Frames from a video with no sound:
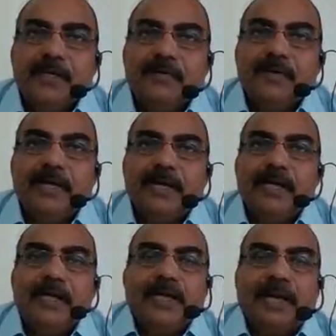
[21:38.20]

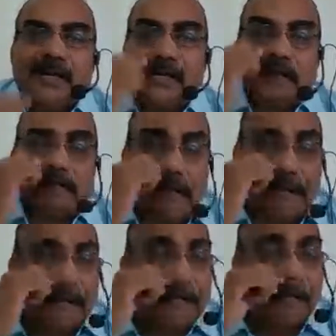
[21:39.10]
while handling
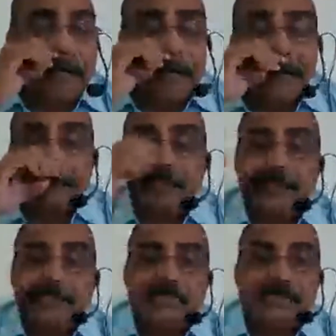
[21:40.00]
mechanical handling
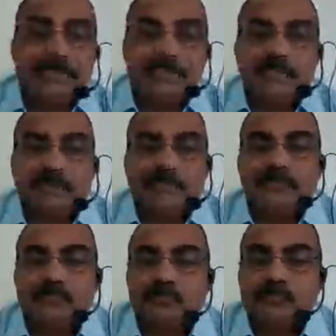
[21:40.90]
cranes, etc.
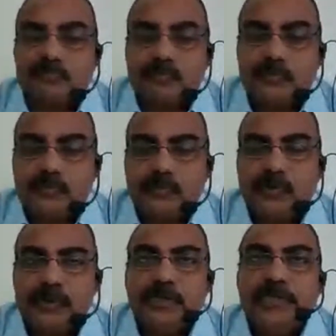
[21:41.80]

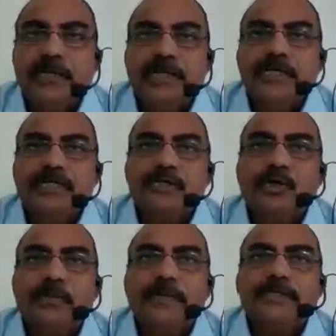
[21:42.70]
See, each
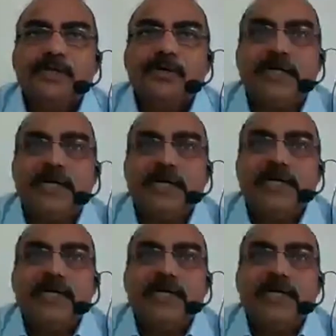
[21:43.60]
rope has got a
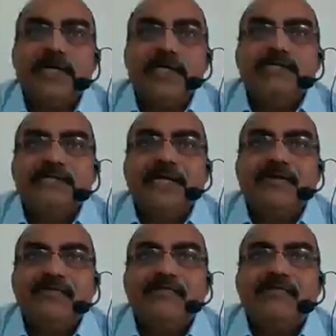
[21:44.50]

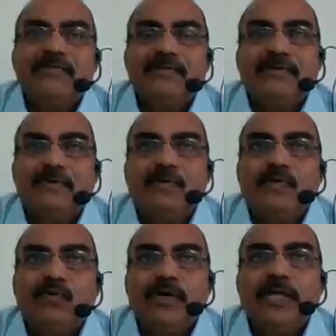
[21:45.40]
safe
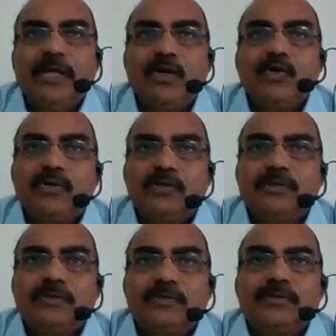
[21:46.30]
working load,
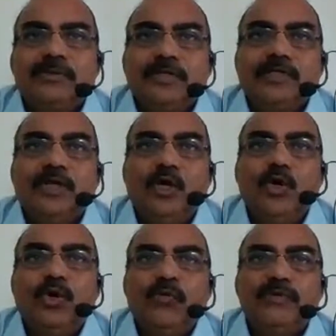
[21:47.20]
the
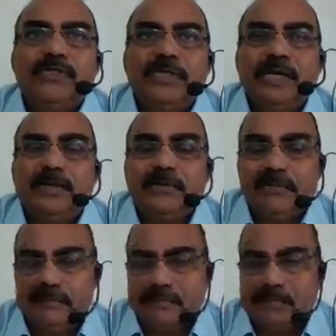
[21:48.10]
load which
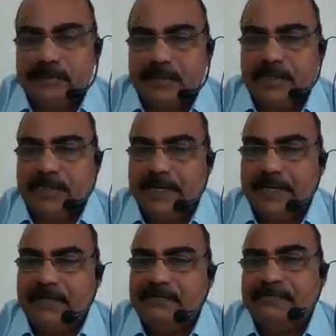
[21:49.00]
it can
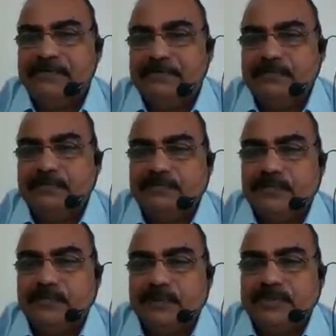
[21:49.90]
lift
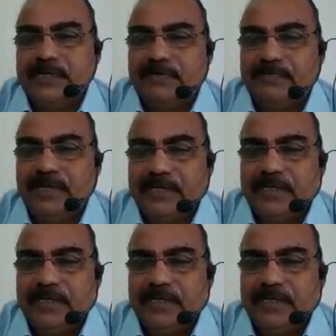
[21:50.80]
safely.